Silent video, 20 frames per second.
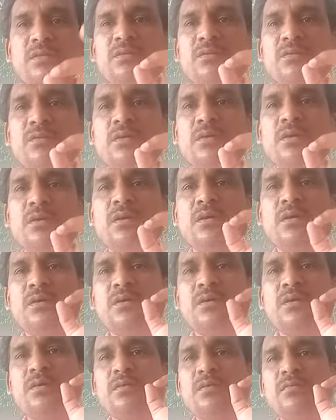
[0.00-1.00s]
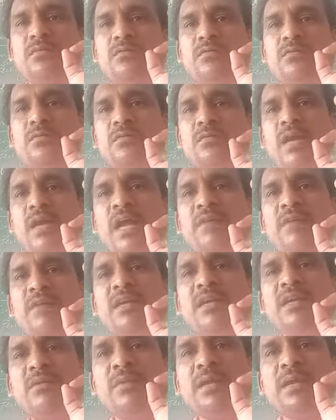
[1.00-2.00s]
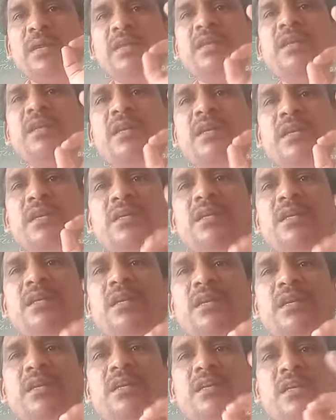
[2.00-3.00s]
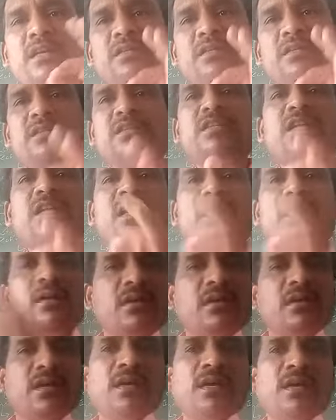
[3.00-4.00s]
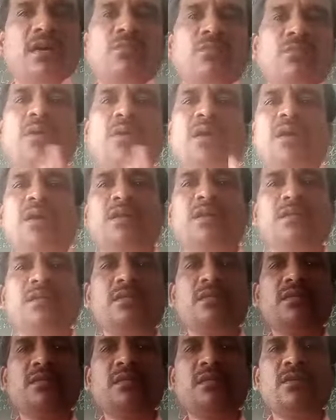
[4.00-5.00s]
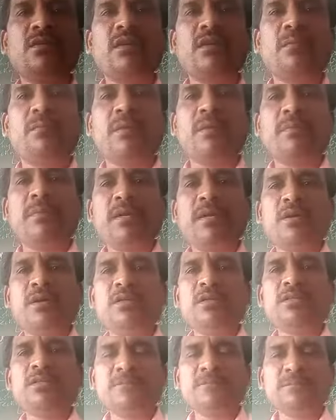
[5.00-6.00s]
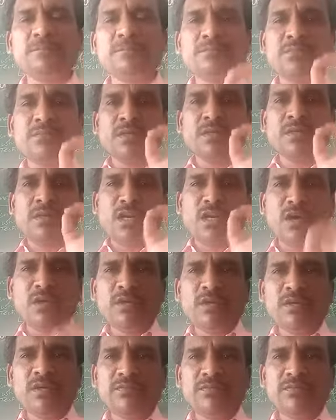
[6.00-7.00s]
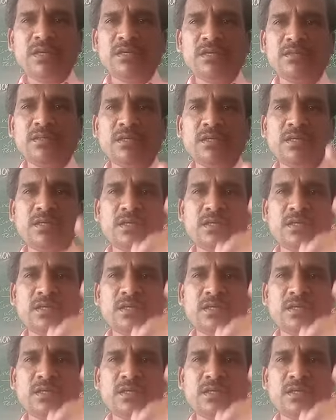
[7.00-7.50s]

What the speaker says: uh, having a very little interest in the workers' development because now if there is